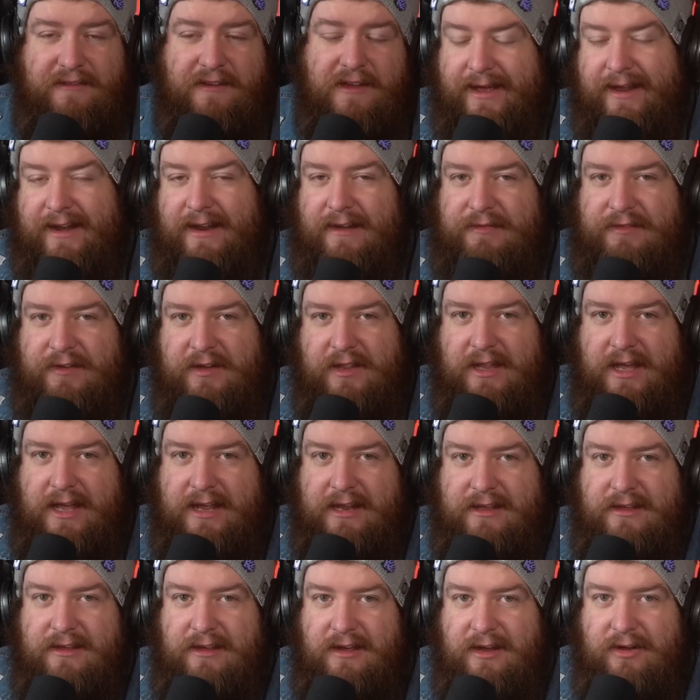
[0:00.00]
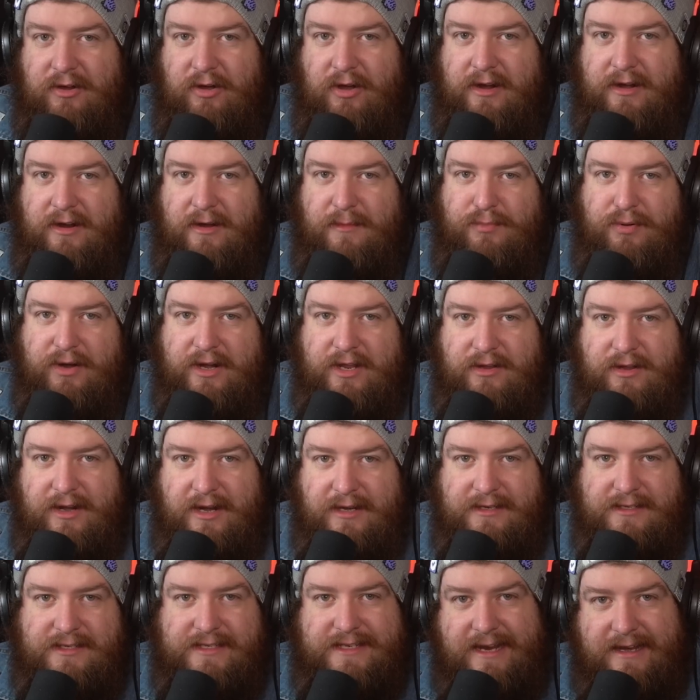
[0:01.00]
but I feel like I got a pretty good
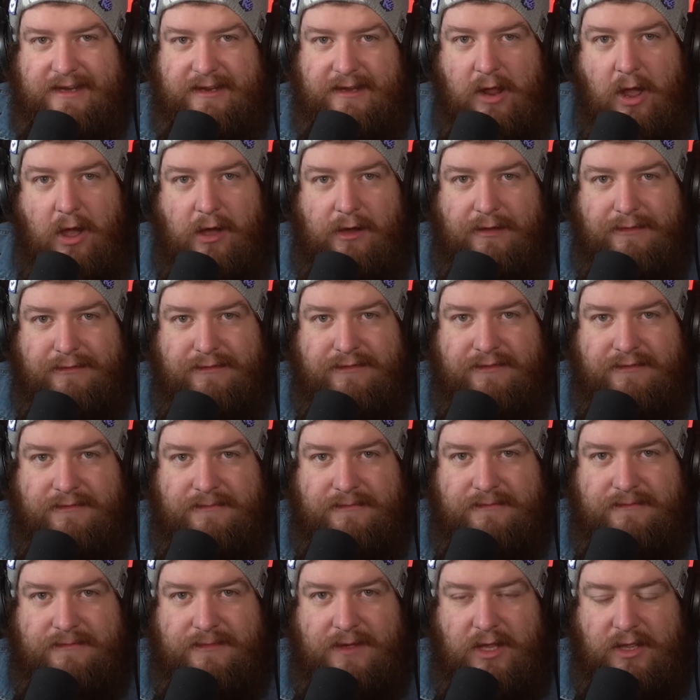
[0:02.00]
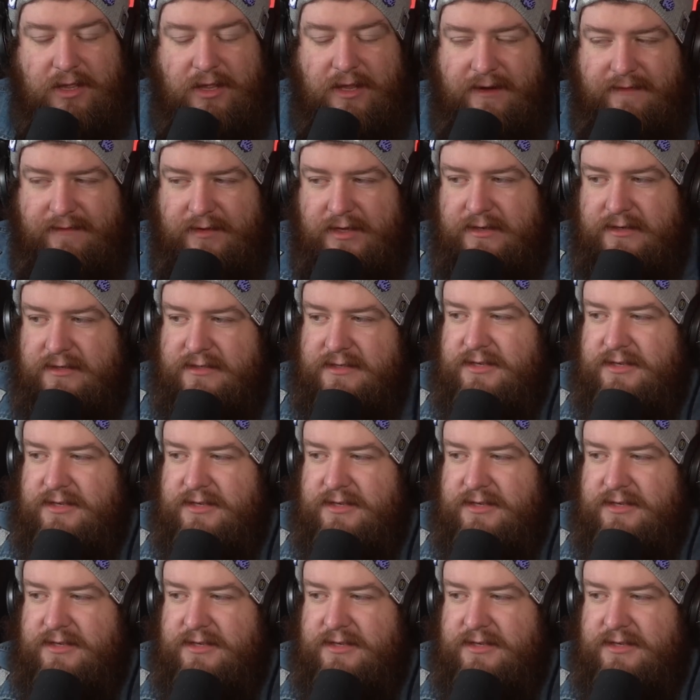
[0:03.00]
understanding of a lot of it.